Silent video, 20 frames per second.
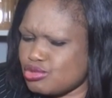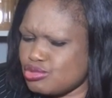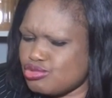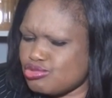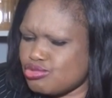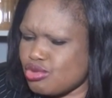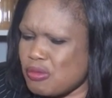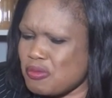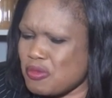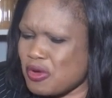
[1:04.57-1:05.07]
to
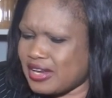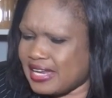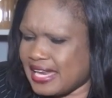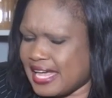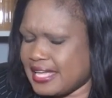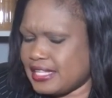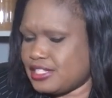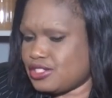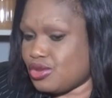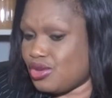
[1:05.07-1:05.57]
throw more
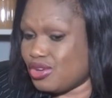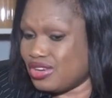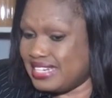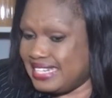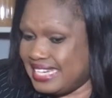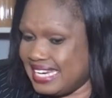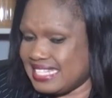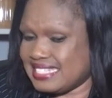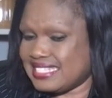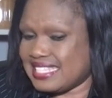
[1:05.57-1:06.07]
light
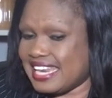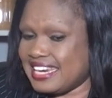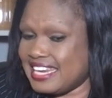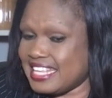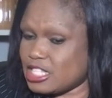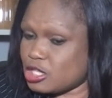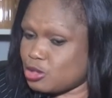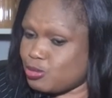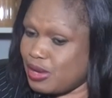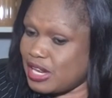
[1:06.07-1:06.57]
on this and
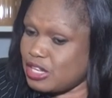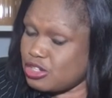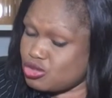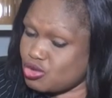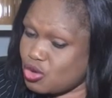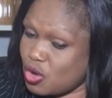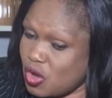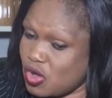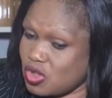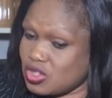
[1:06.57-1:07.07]
explain
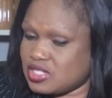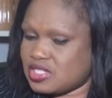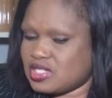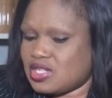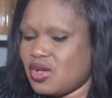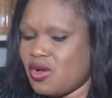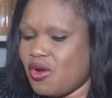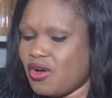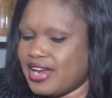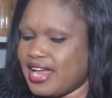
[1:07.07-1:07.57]
to
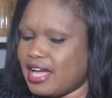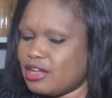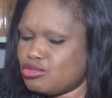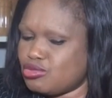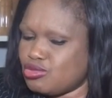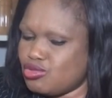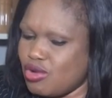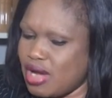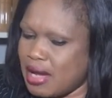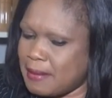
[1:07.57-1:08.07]
us on how
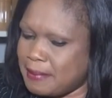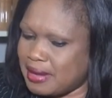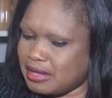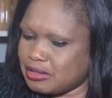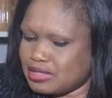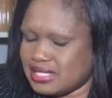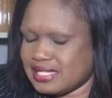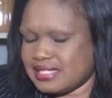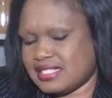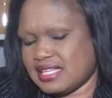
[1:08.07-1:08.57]
to go
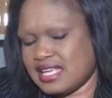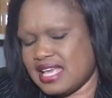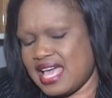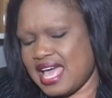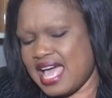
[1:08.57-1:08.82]
about it